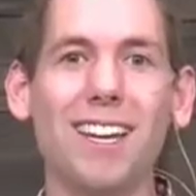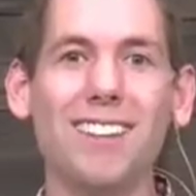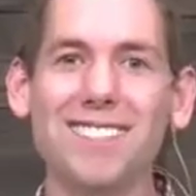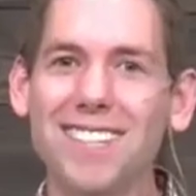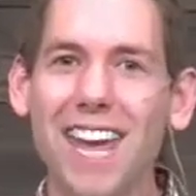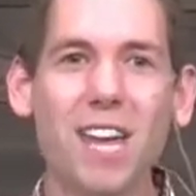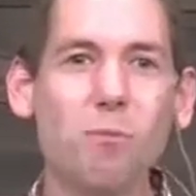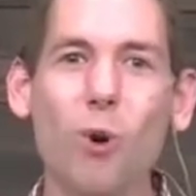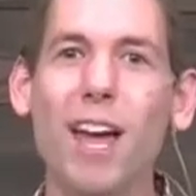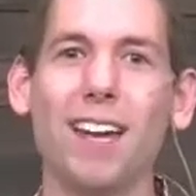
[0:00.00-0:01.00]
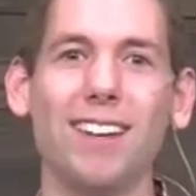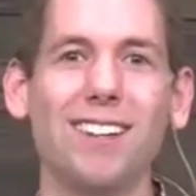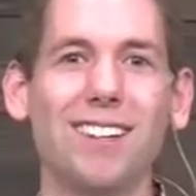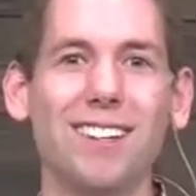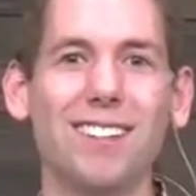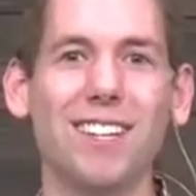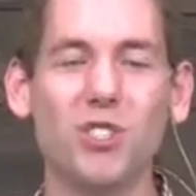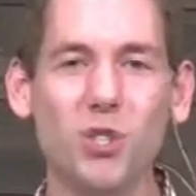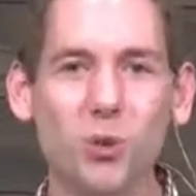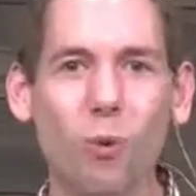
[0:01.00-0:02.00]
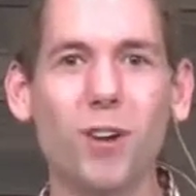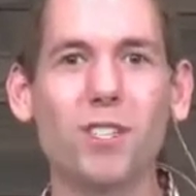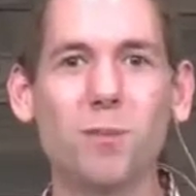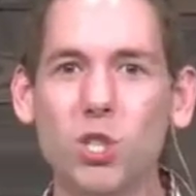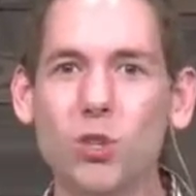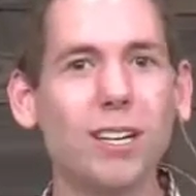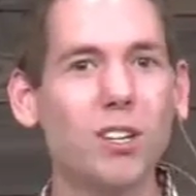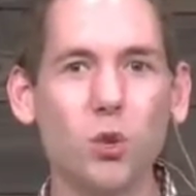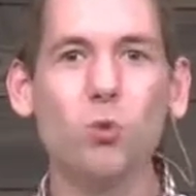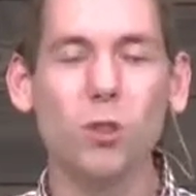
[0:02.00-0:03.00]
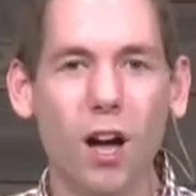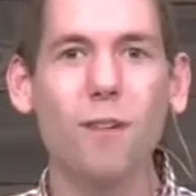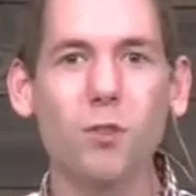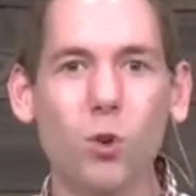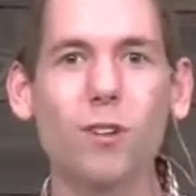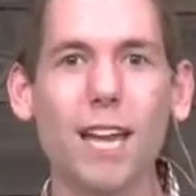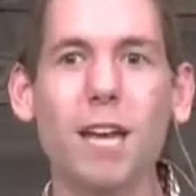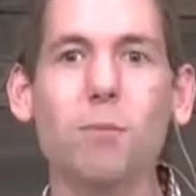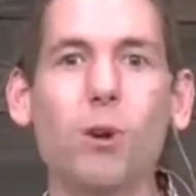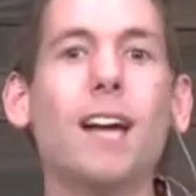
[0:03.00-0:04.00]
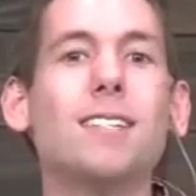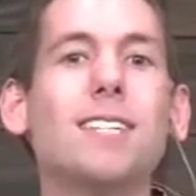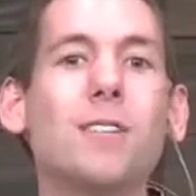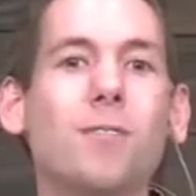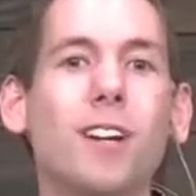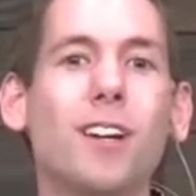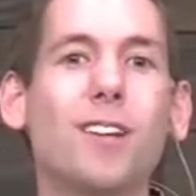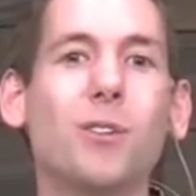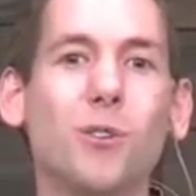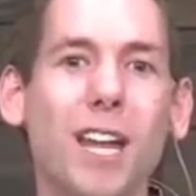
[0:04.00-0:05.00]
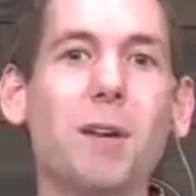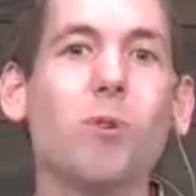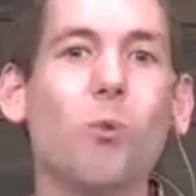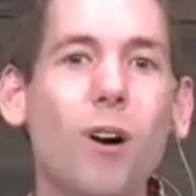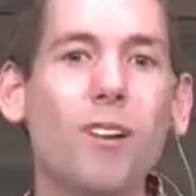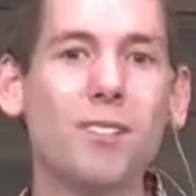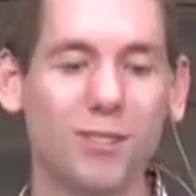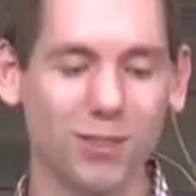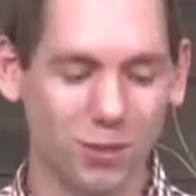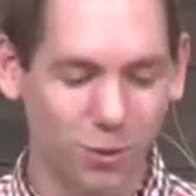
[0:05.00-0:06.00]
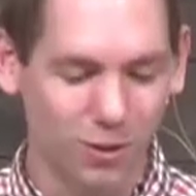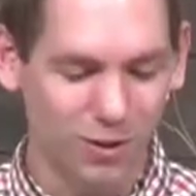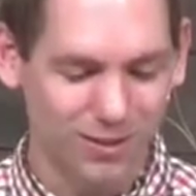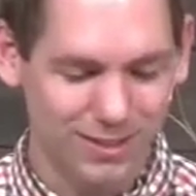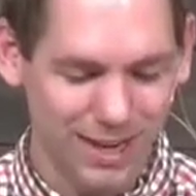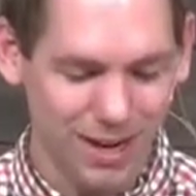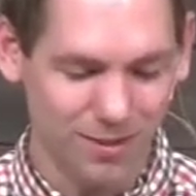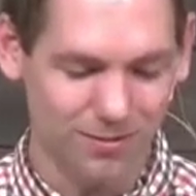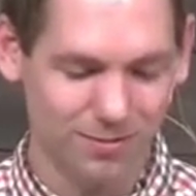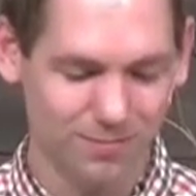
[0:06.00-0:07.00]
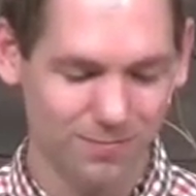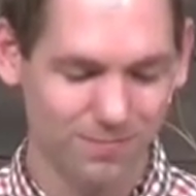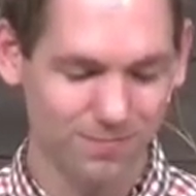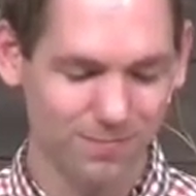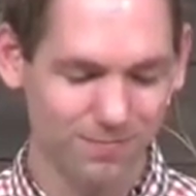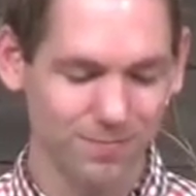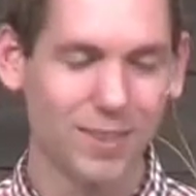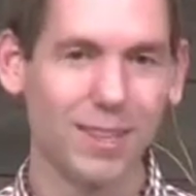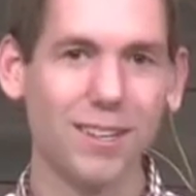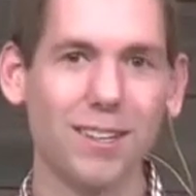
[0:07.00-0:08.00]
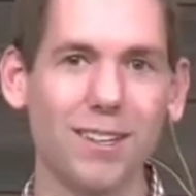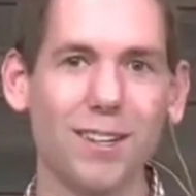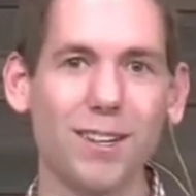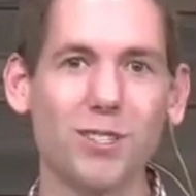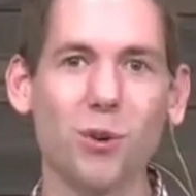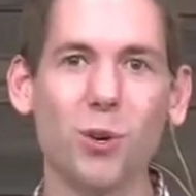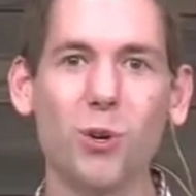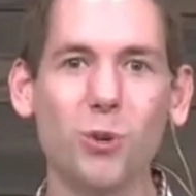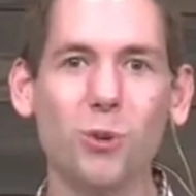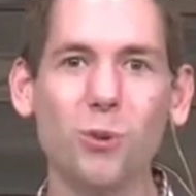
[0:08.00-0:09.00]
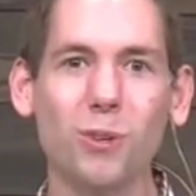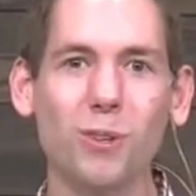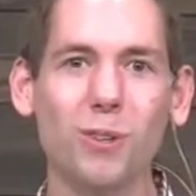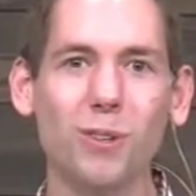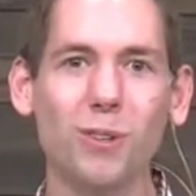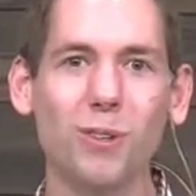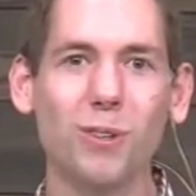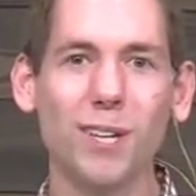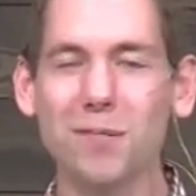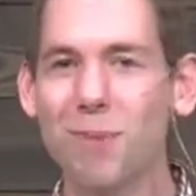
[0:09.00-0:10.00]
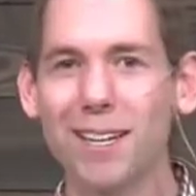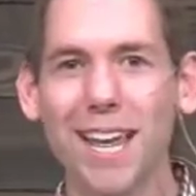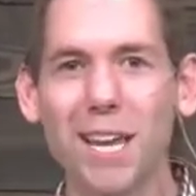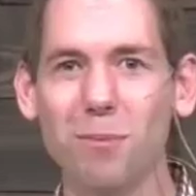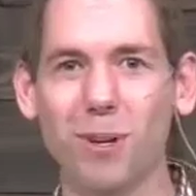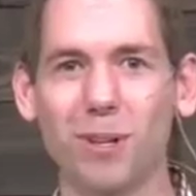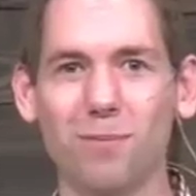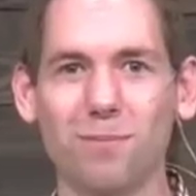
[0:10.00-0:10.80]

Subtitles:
in the same way that you want to be treated. You love your neighbor as if your neighbor was yourself. So who is my neighbor?